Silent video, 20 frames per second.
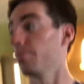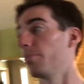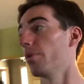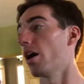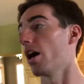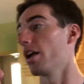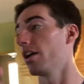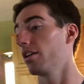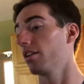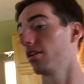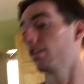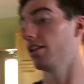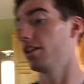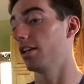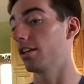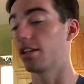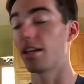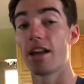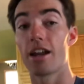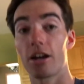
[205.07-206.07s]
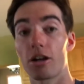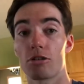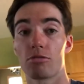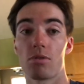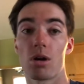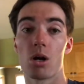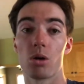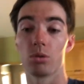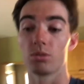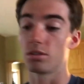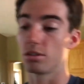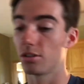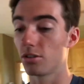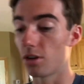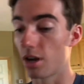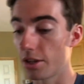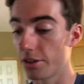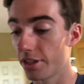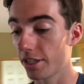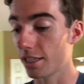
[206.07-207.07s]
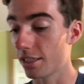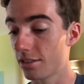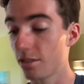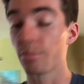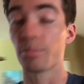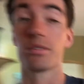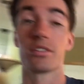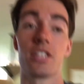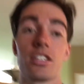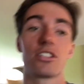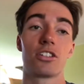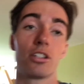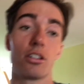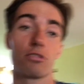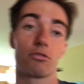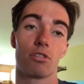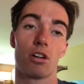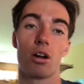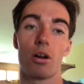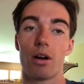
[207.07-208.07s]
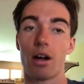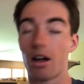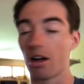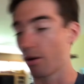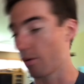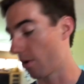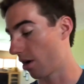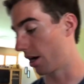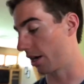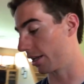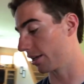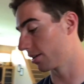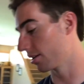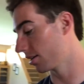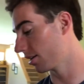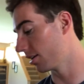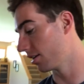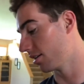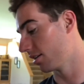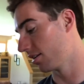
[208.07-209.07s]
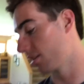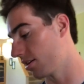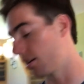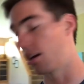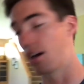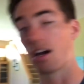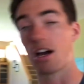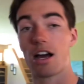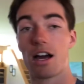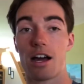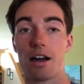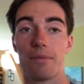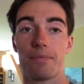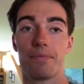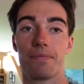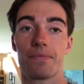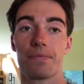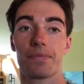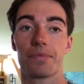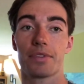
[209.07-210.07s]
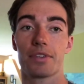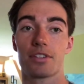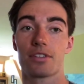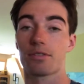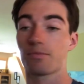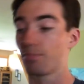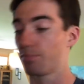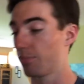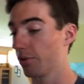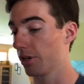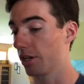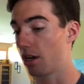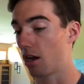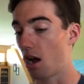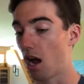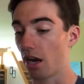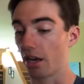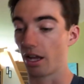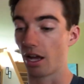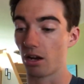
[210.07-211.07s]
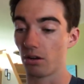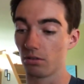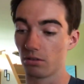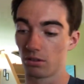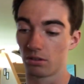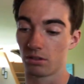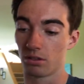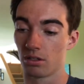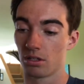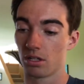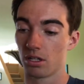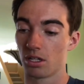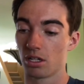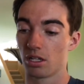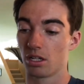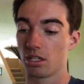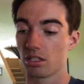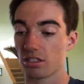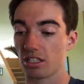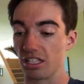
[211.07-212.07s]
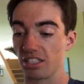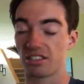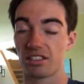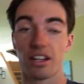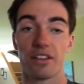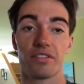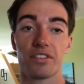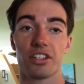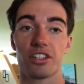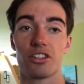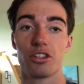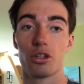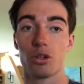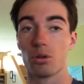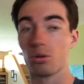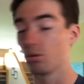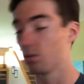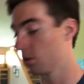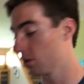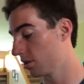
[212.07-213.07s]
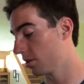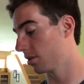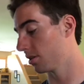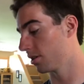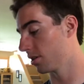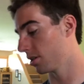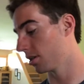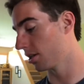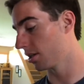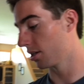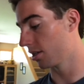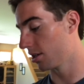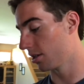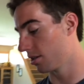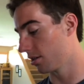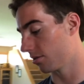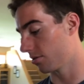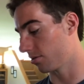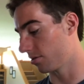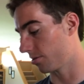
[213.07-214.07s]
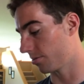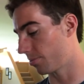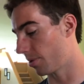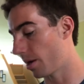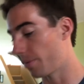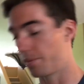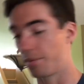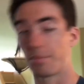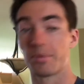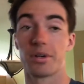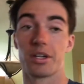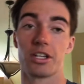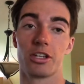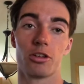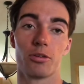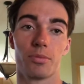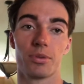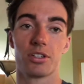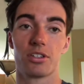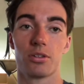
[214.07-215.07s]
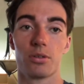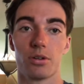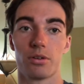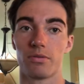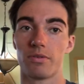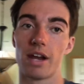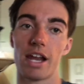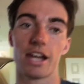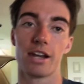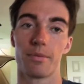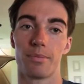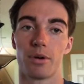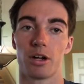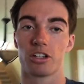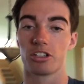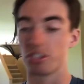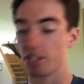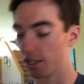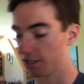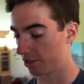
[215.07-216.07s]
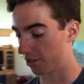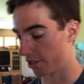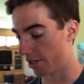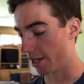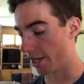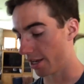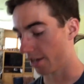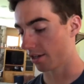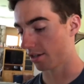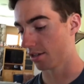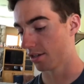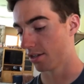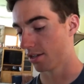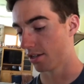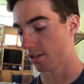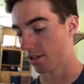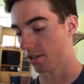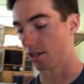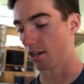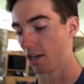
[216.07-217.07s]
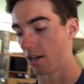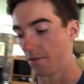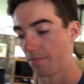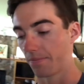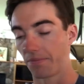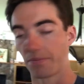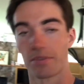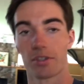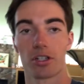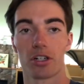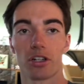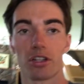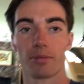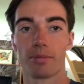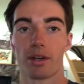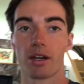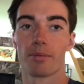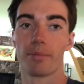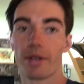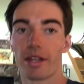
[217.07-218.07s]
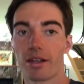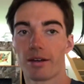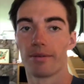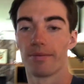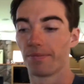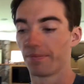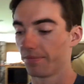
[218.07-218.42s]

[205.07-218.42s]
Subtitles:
But hair grows, so I think it's in position to grow how I want it. It's pretty hot out. It's like 72. Probably pretty humid too. It rained a bunch yesterday. Currently about to make